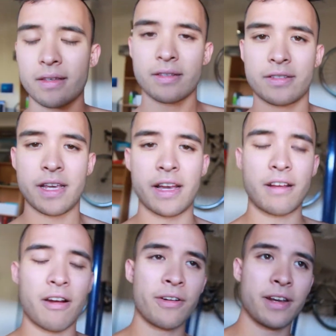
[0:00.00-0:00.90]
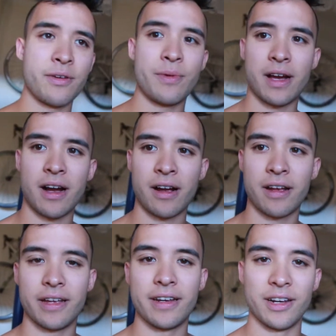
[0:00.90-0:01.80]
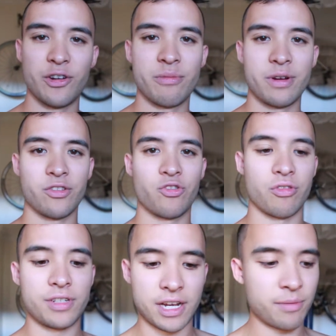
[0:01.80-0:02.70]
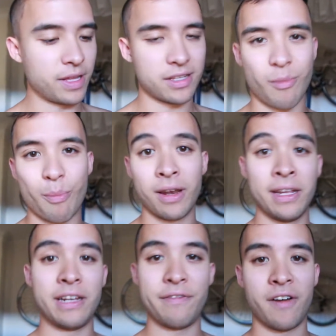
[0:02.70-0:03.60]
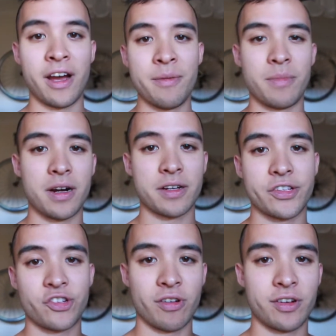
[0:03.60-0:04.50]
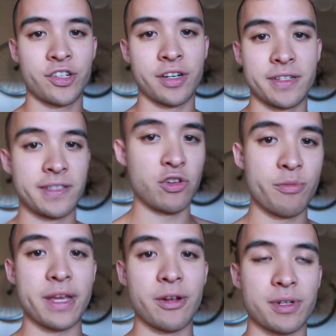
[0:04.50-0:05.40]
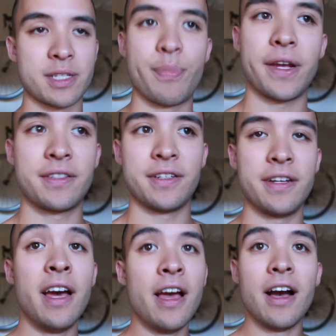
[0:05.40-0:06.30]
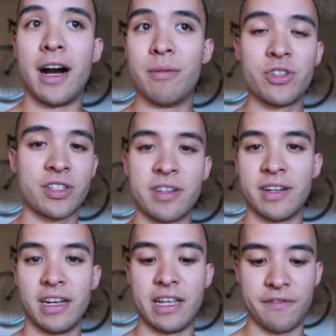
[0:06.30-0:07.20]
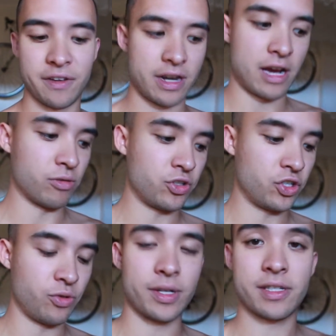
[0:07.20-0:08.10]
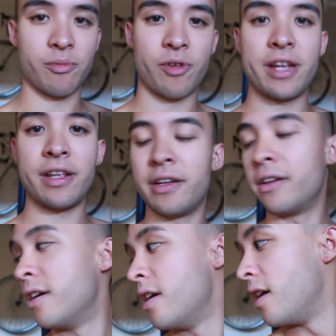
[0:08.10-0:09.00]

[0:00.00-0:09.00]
so yeah, currently we are in a little bit of drawdown, but that's completely fine. Market structure is still being respected. I'm just gonna leave it. I was just doing some reading.